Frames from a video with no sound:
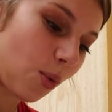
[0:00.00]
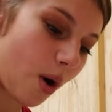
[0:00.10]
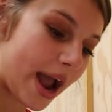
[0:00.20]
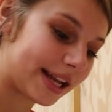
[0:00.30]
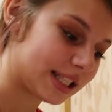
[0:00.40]

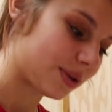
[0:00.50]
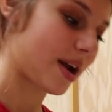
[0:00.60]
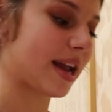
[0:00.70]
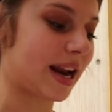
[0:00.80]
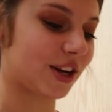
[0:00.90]
white so
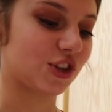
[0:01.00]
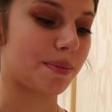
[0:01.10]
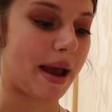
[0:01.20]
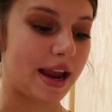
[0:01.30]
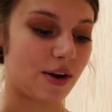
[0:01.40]
I can actually
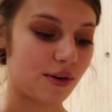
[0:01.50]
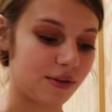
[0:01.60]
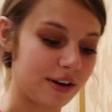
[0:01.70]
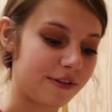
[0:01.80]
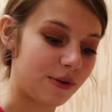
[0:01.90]
paint
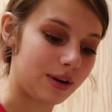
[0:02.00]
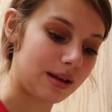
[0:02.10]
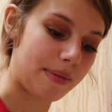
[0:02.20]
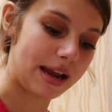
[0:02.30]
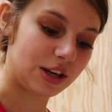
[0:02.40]
over it for
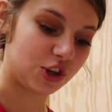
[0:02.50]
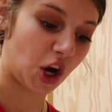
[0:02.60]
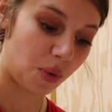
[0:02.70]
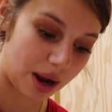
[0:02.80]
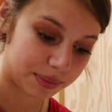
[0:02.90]
the paint to
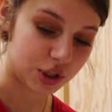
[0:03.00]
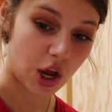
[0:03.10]
show up.